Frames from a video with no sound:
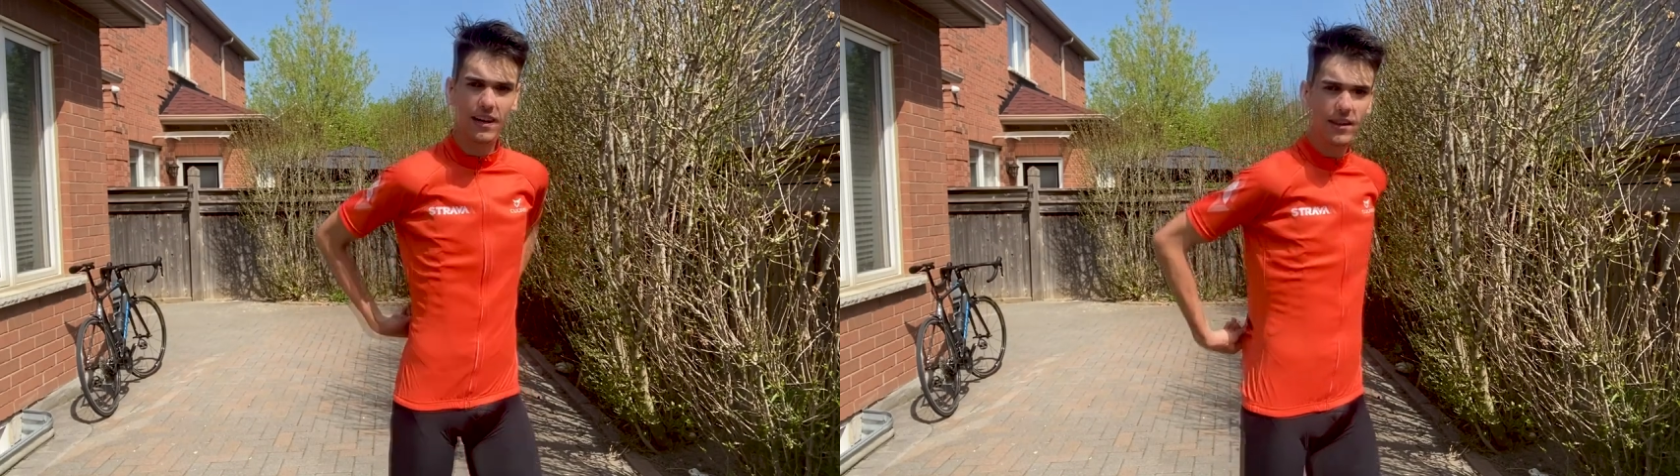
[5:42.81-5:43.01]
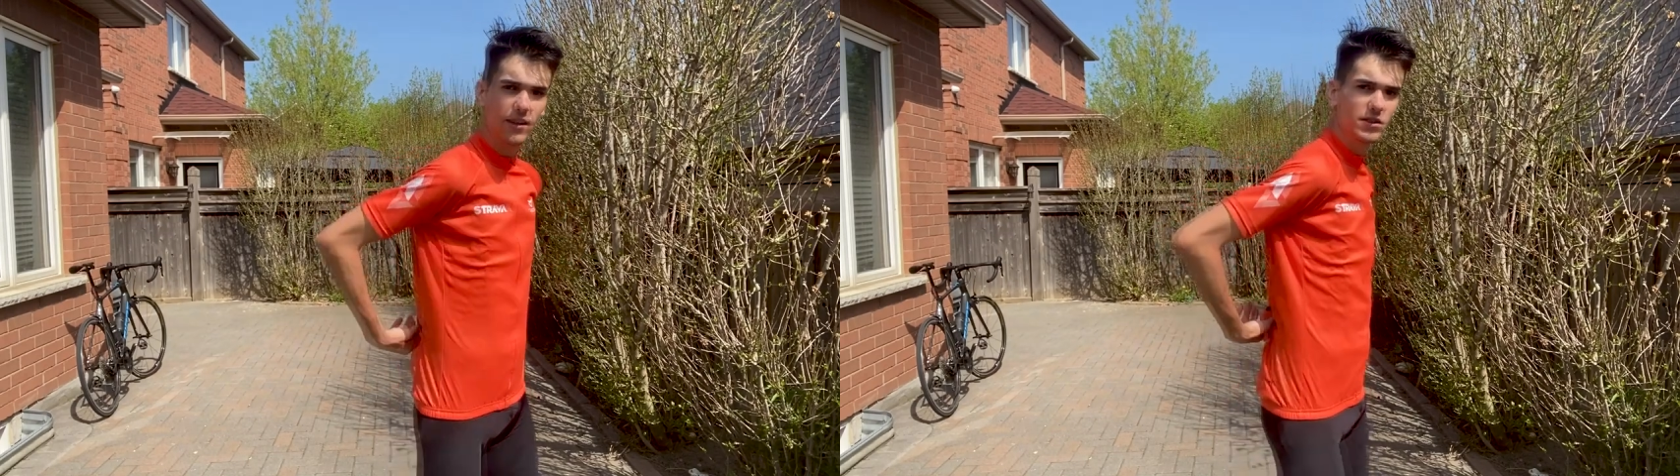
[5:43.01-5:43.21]

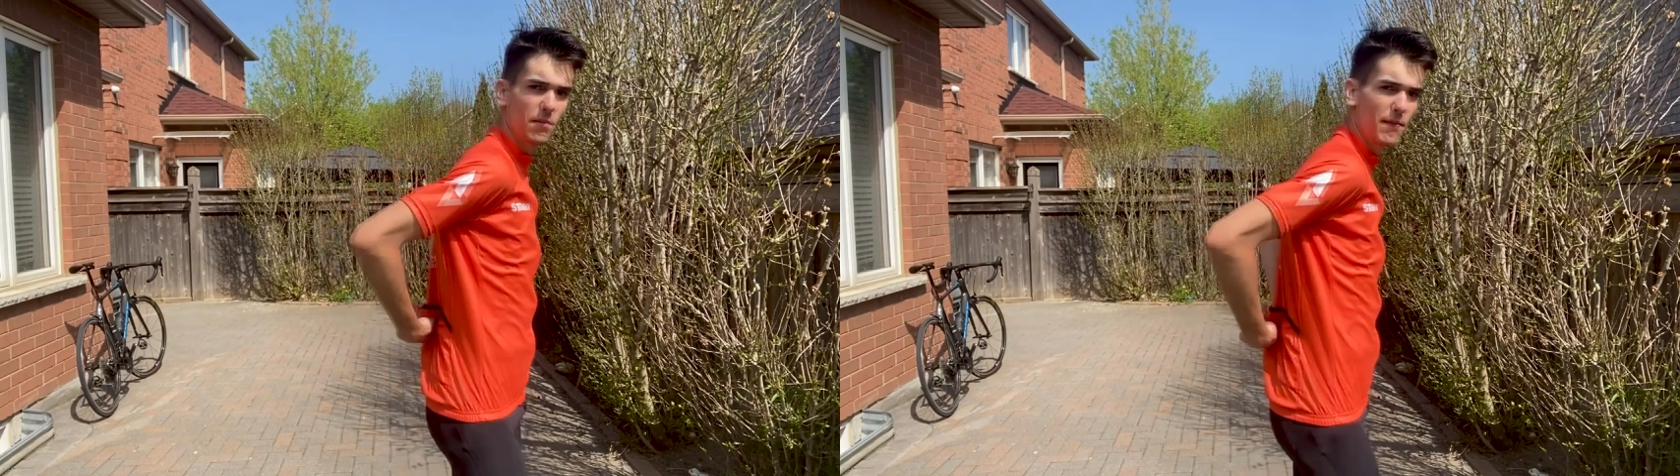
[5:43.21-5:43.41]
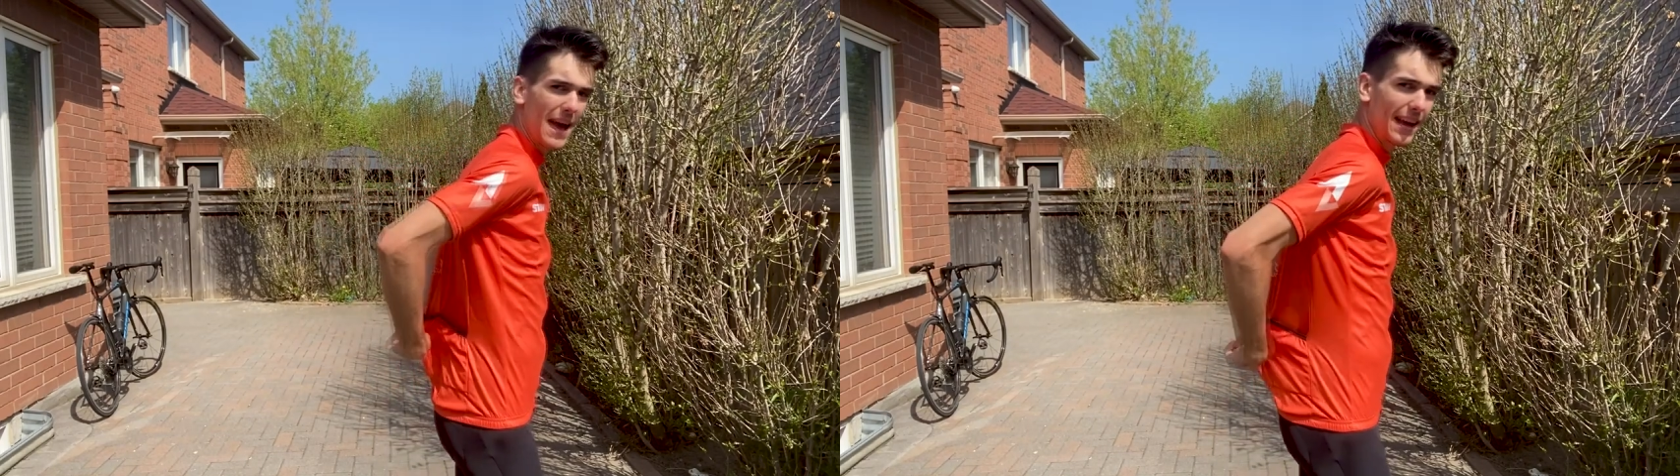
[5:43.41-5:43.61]
There's
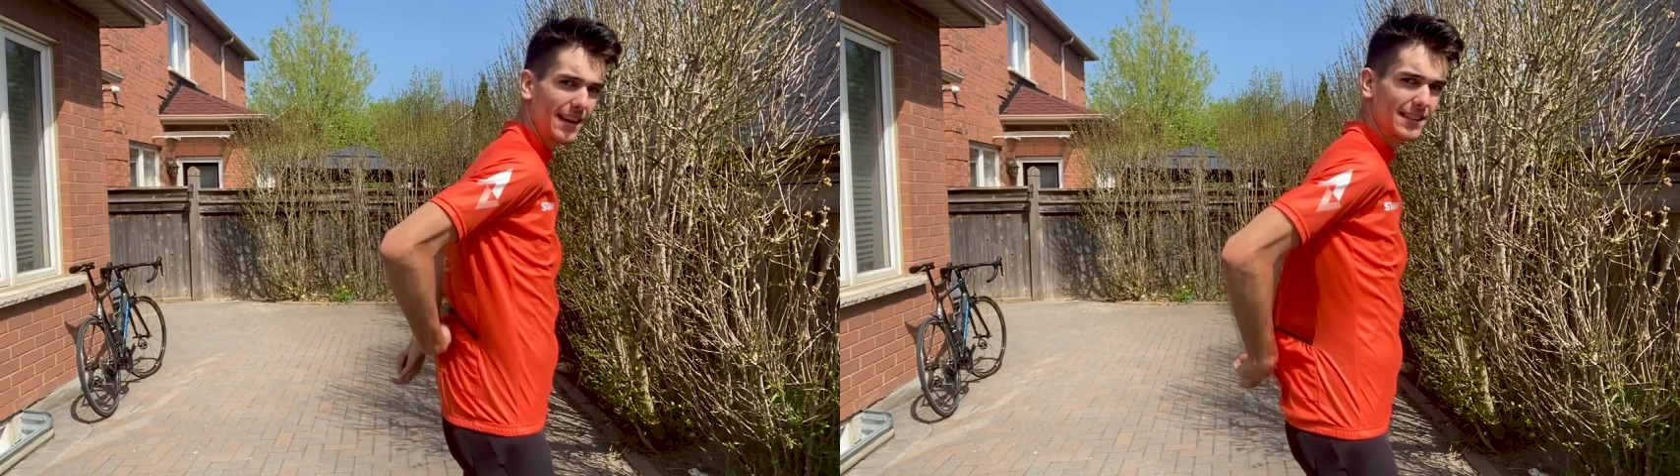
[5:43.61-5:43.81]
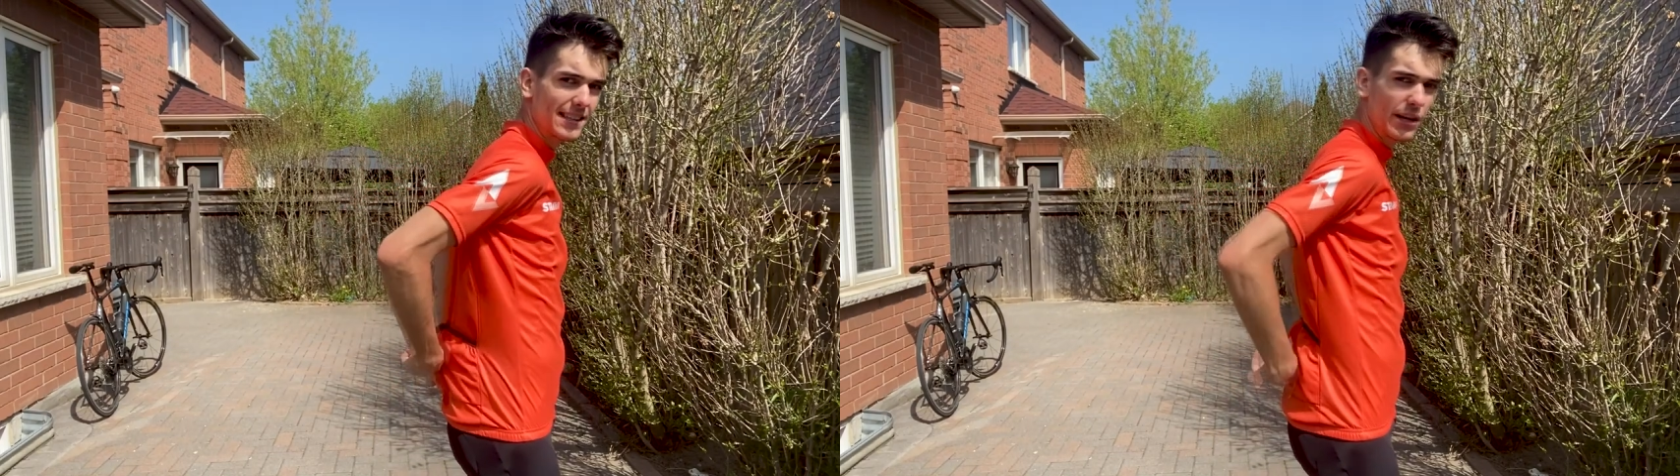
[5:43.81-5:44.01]
some
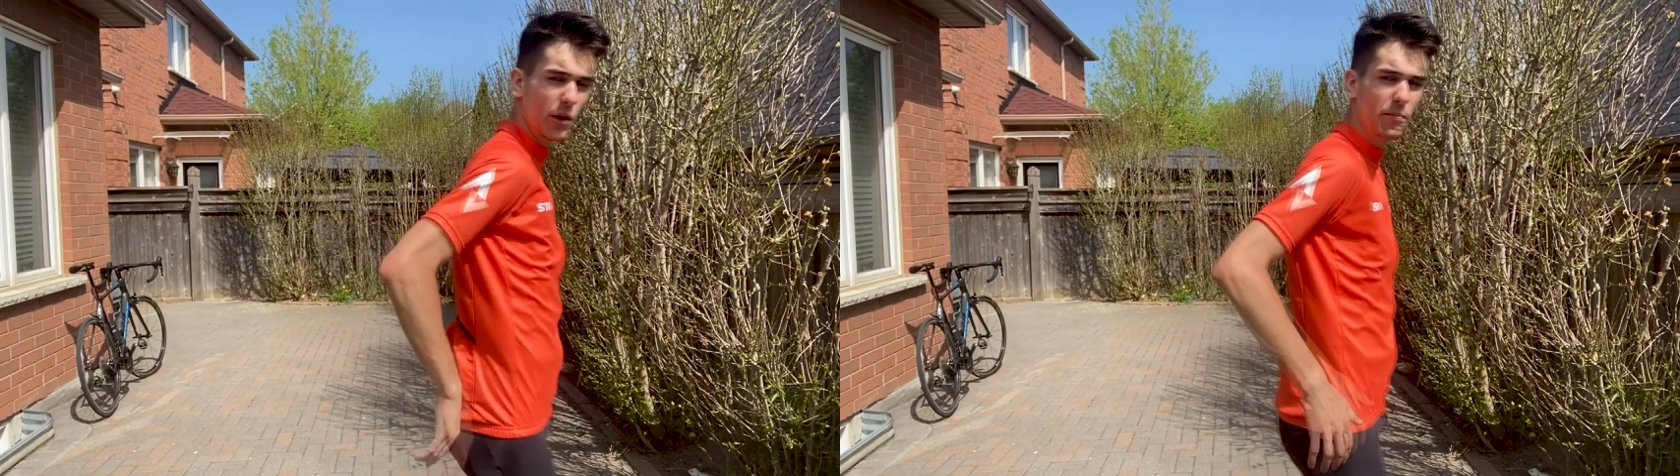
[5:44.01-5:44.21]
bagginess here,